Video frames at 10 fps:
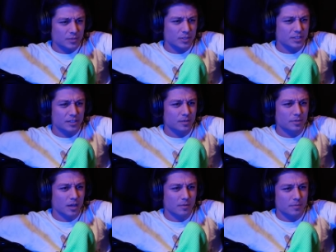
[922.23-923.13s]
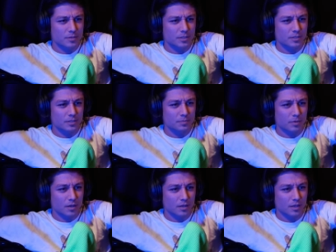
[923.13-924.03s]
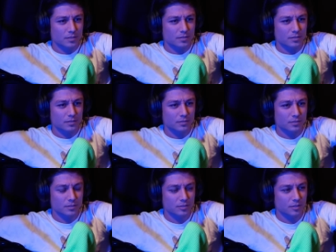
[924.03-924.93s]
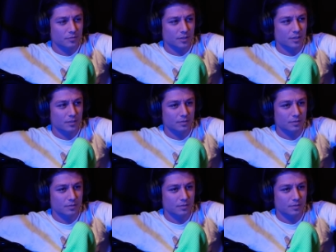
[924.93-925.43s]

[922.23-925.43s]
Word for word: We just ended up talking about music this mm-hmm. podcast. Just our fucking